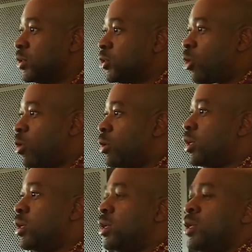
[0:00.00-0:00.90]

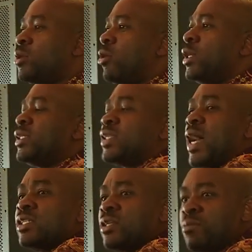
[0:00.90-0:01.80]
So, you know, it
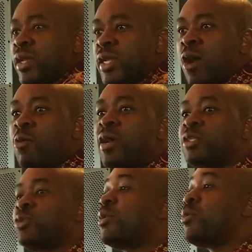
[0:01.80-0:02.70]
doesn't matter how
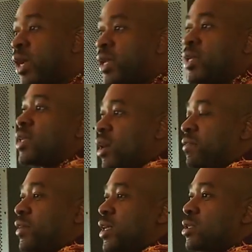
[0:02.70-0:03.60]
much we work as
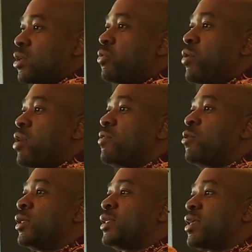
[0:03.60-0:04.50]
Africans. If we have
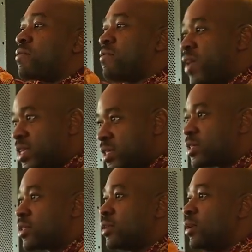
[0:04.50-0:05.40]
not
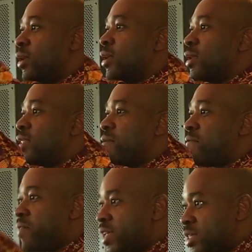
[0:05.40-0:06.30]
reversed the
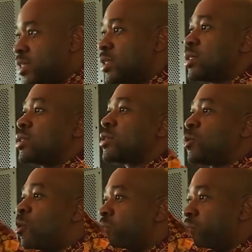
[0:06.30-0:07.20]

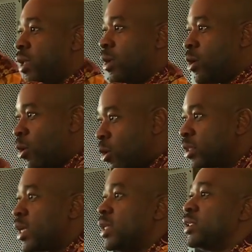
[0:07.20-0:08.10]
vestiges of
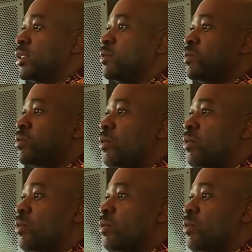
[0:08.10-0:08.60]
colonialism